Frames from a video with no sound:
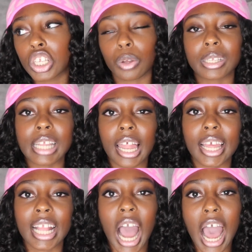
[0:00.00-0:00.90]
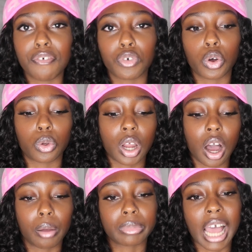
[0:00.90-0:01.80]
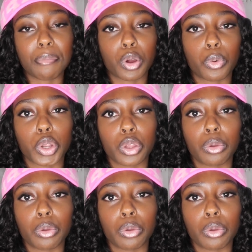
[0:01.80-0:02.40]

So it's not like the iPhone timer where